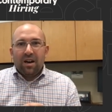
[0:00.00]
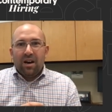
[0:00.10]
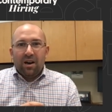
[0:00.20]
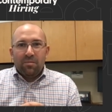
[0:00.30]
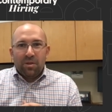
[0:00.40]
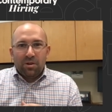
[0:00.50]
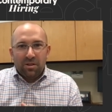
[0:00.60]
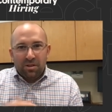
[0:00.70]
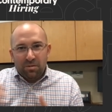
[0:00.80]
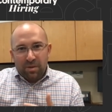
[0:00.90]

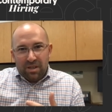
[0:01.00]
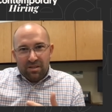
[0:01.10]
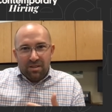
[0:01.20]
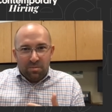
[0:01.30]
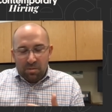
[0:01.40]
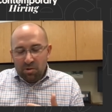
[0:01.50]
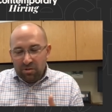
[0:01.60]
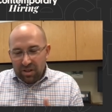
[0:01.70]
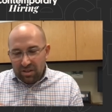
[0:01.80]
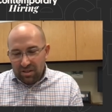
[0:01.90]
They'll be
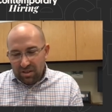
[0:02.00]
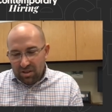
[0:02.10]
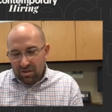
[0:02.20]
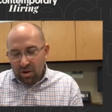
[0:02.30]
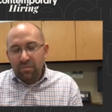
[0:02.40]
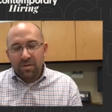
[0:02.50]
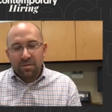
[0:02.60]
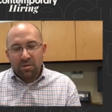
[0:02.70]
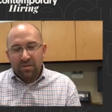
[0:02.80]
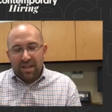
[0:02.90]
moving,
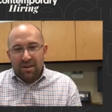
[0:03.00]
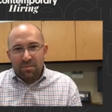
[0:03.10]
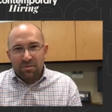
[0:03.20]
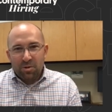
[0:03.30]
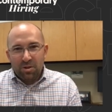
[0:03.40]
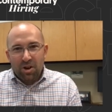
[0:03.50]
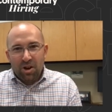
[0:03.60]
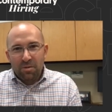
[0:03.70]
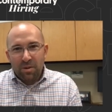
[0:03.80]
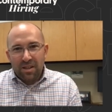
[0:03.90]
hopefully moving out before
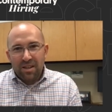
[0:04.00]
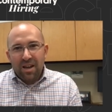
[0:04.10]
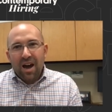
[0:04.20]
long, but